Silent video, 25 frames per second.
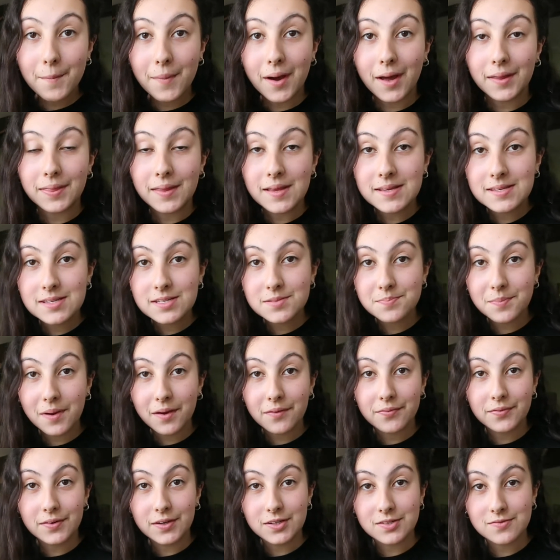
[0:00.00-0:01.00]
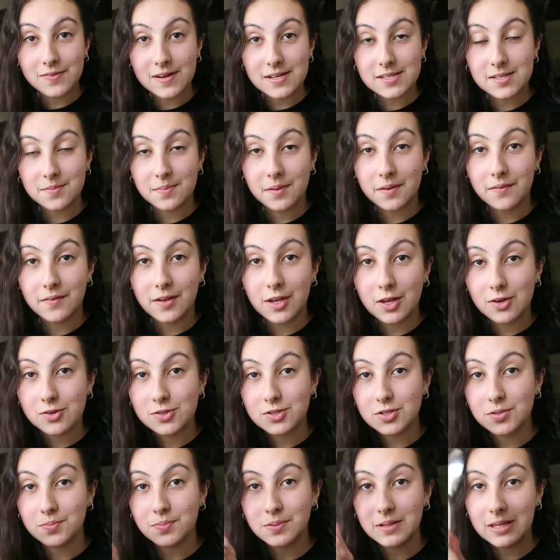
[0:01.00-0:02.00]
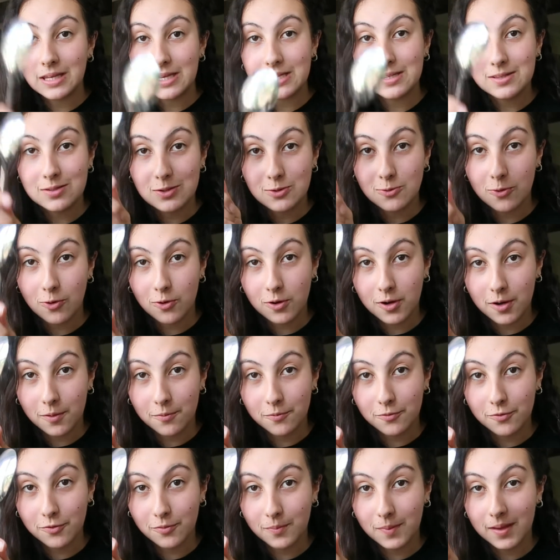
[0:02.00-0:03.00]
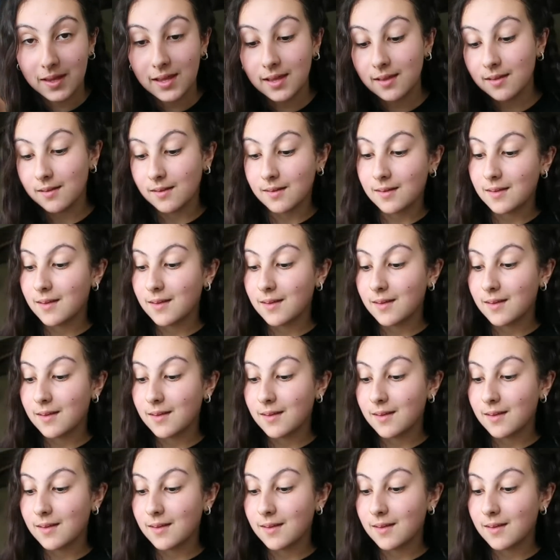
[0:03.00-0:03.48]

in mind, this is my first recipe video, so please do not come for me.